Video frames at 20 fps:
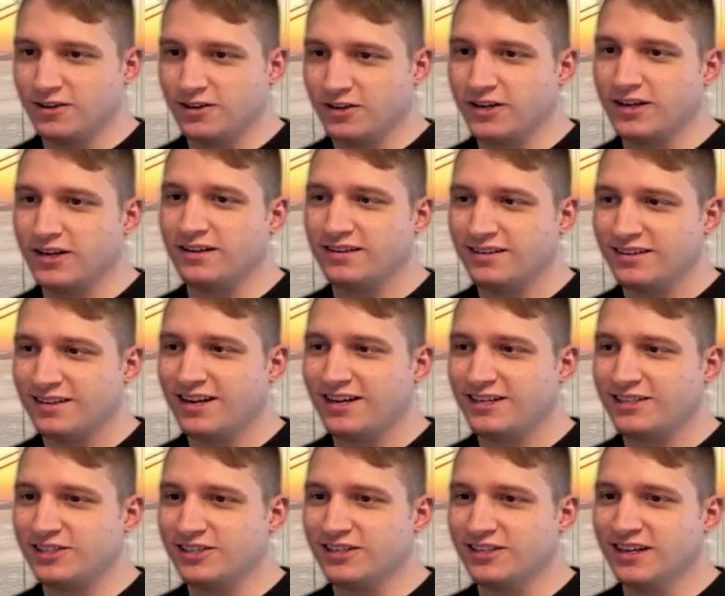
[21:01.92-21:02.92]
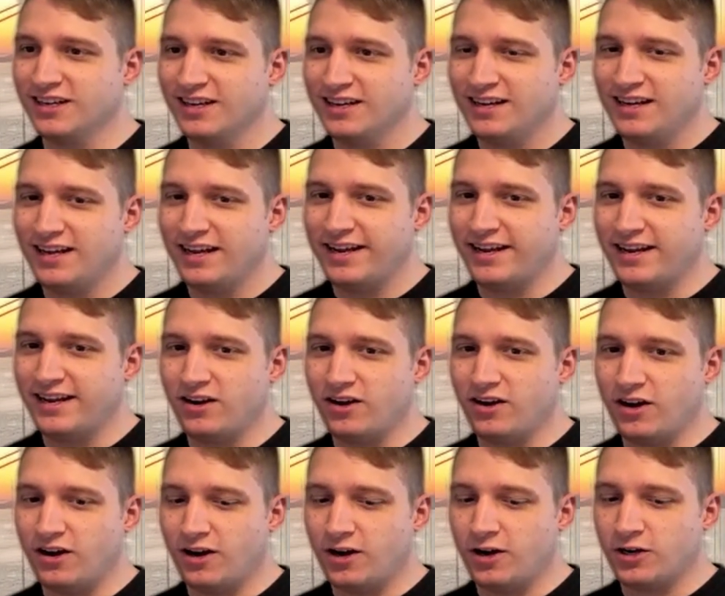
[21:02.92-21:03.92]
Okay. Gotcha. And
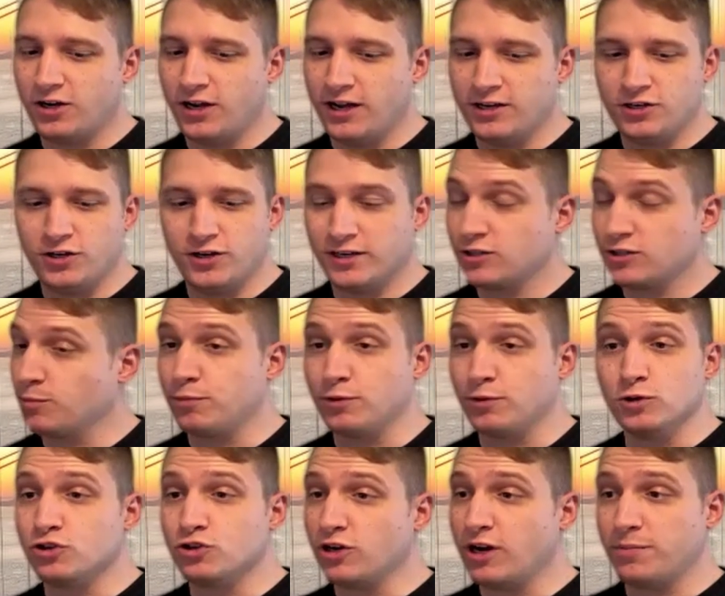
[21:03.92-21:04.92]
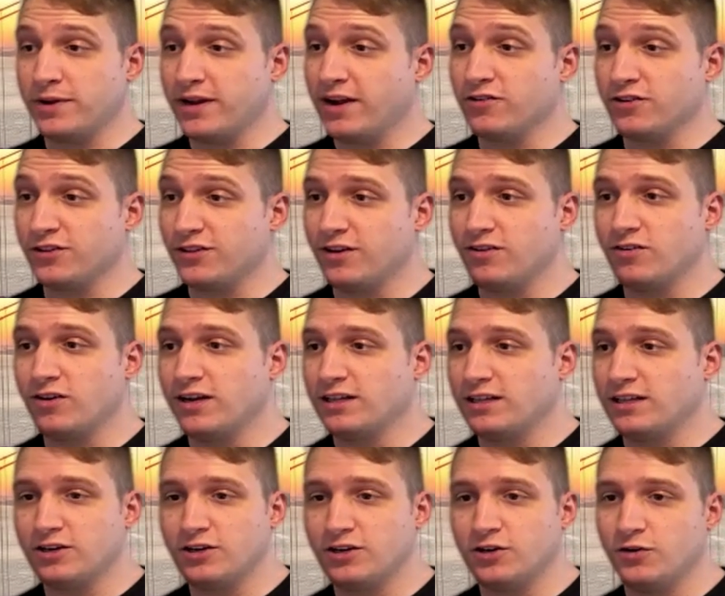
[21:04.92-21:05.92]
you guys are bootstrapping everything, right?
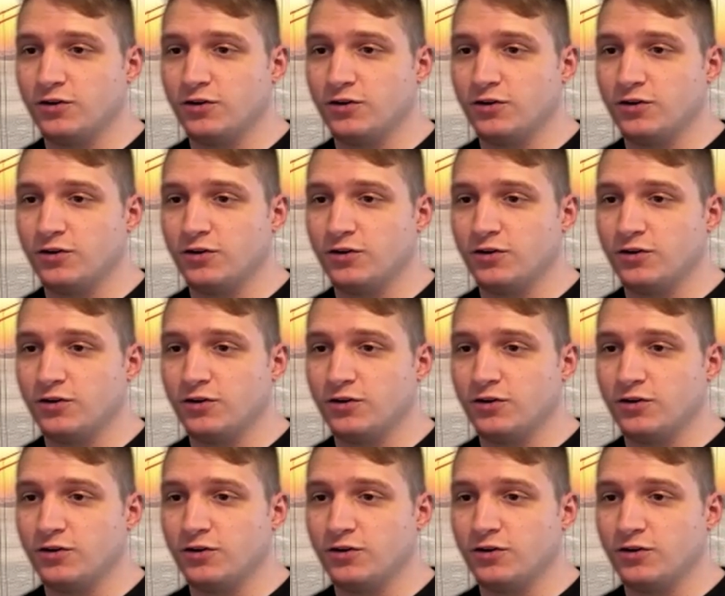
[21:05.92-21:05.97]
Like you're